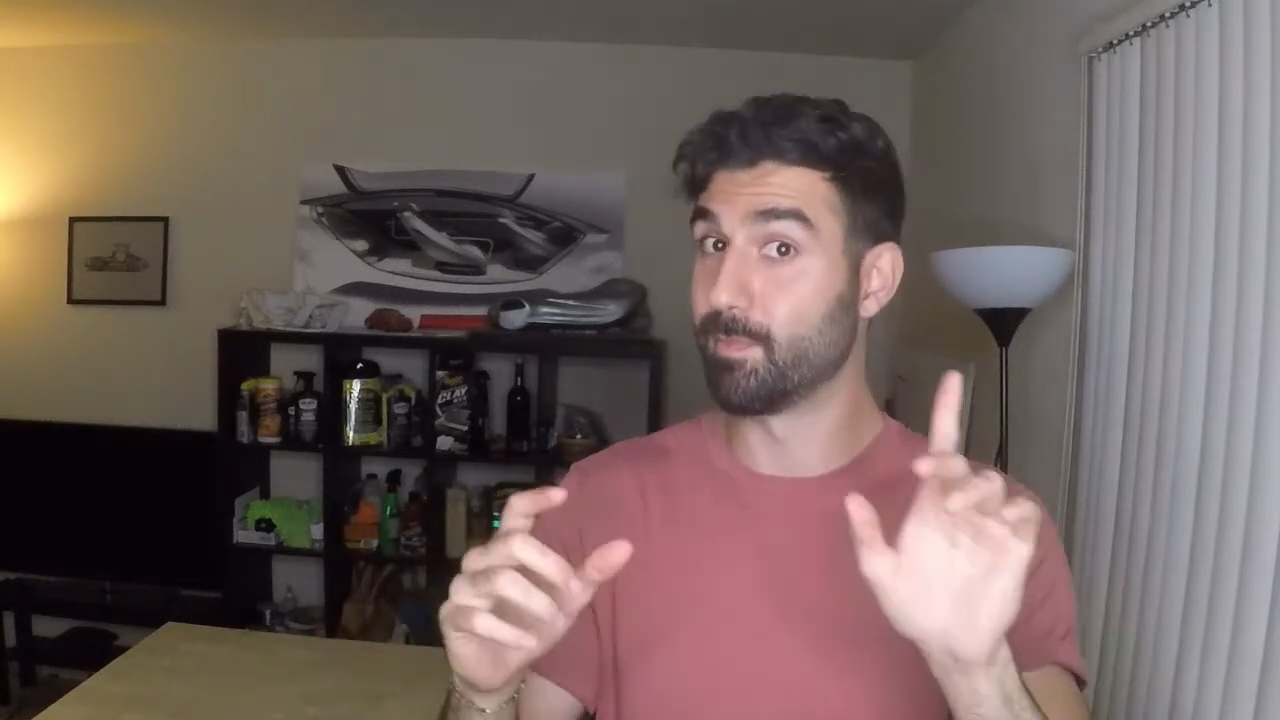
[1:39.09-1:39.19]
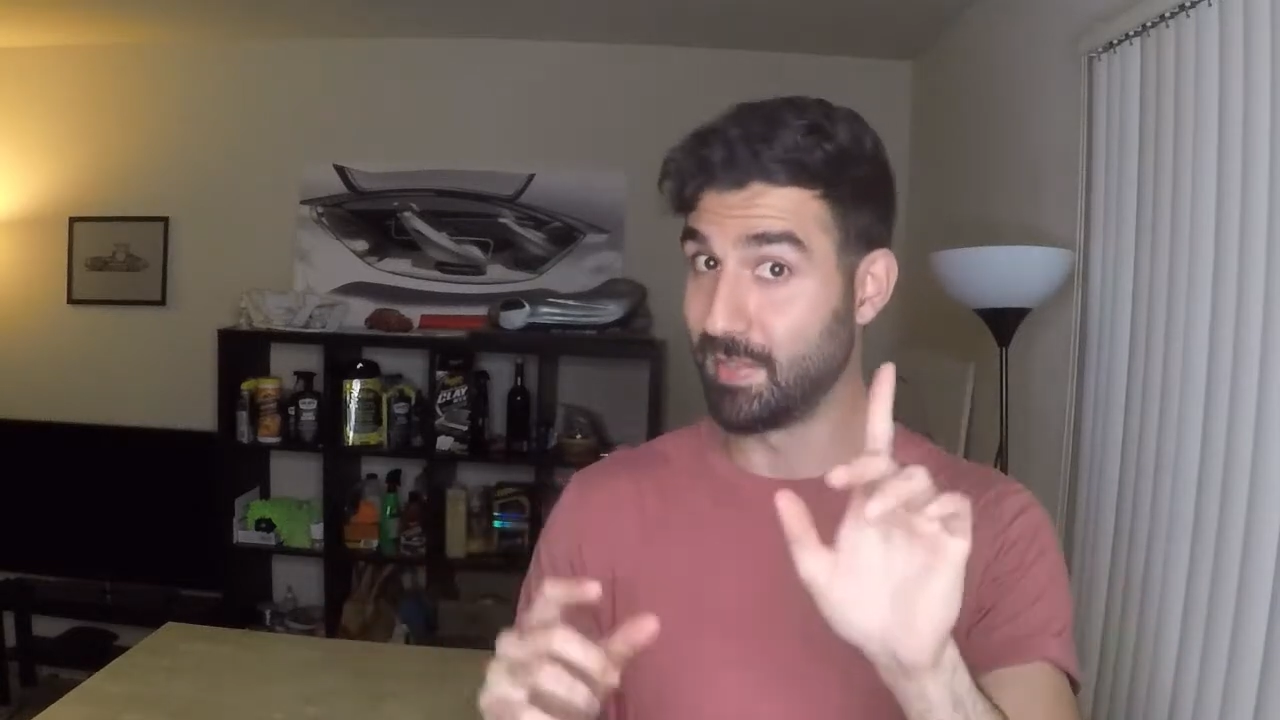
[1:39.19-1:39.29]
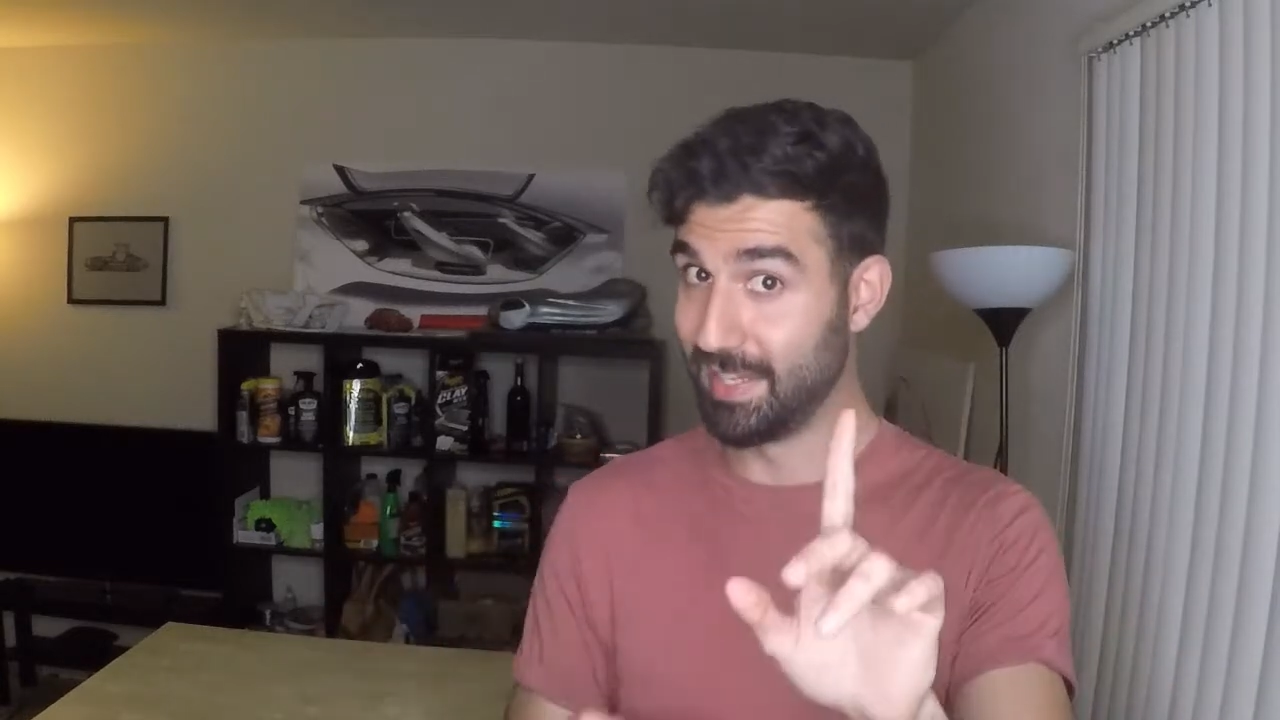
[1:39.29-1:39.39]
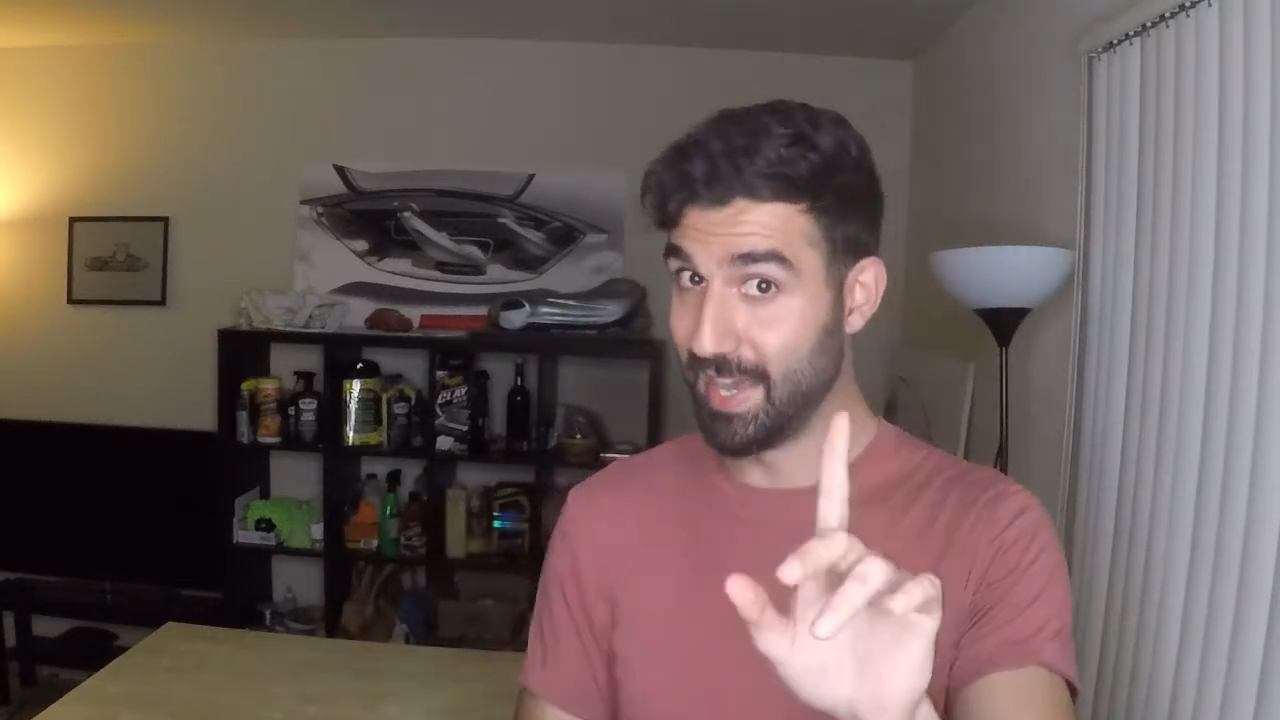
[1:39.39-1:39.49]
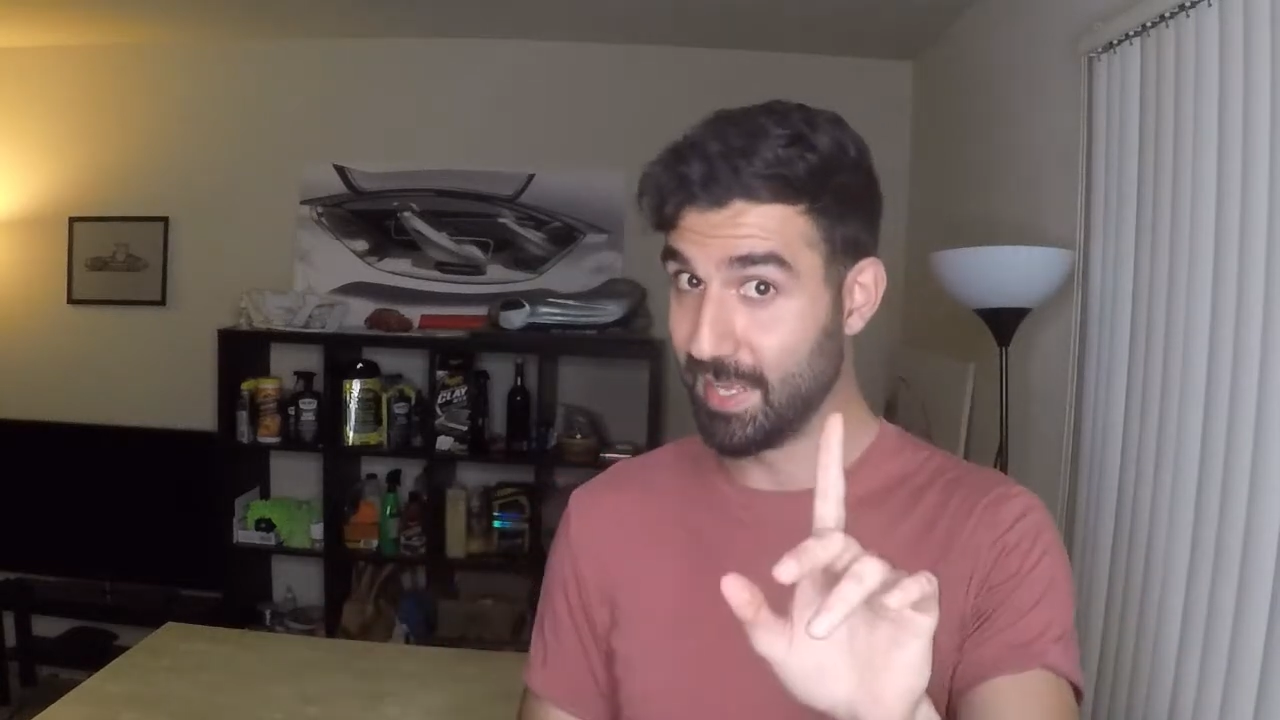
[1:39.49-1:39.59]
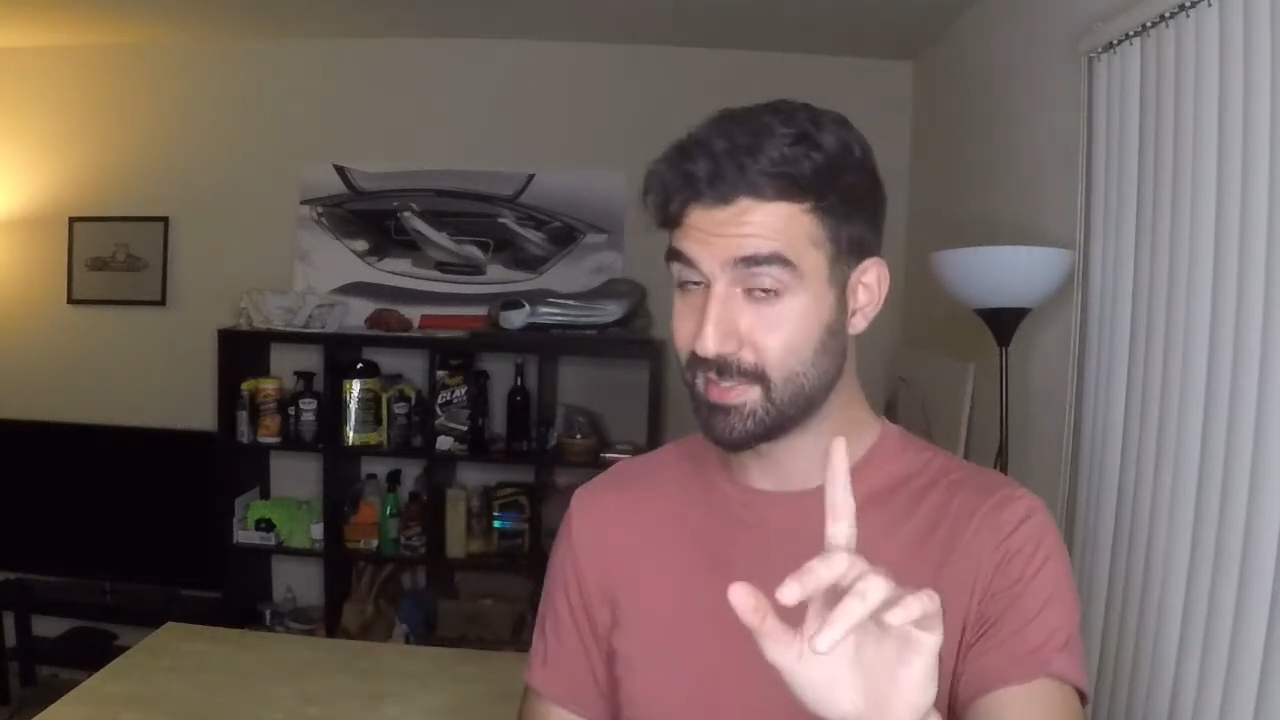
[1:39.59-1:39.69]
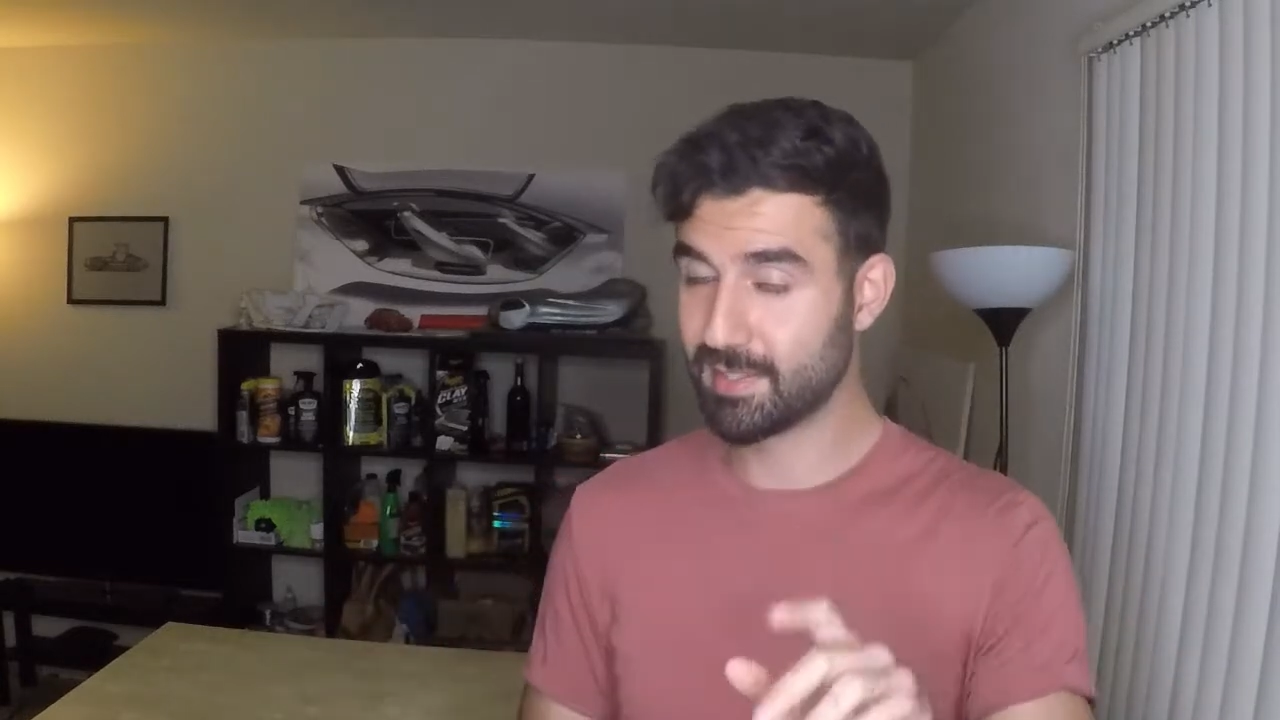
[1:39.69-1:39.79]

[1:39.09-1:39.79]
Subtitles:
yet.